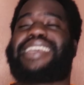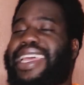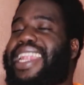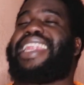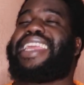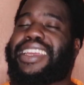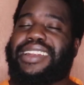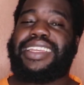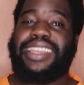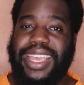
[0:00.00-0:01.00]

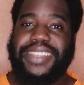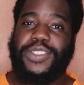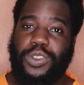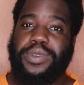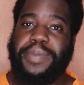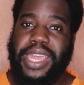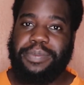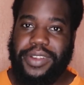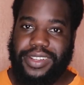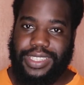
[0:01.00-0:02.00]
clearly a Superman
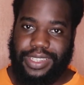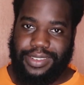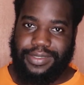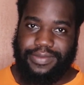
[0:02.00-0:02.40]
person.